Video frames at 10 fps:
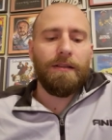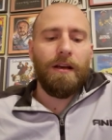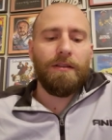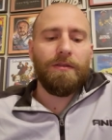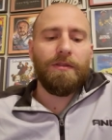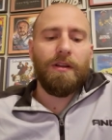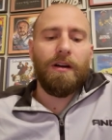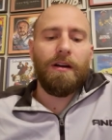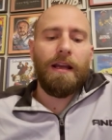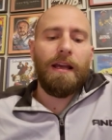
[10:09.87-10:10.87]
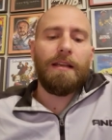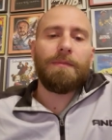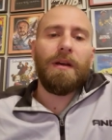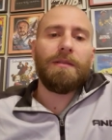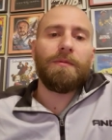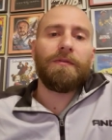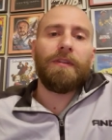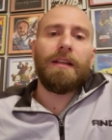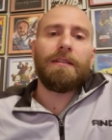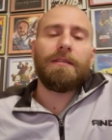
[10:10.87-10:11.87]
also star as possible
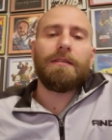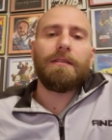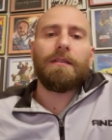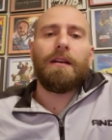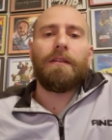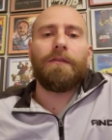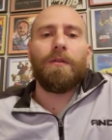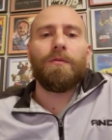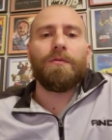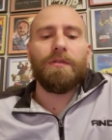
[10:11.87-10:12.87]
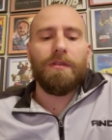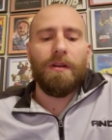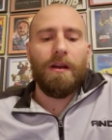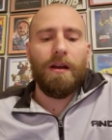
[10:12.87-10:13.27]
friends, uh, foes,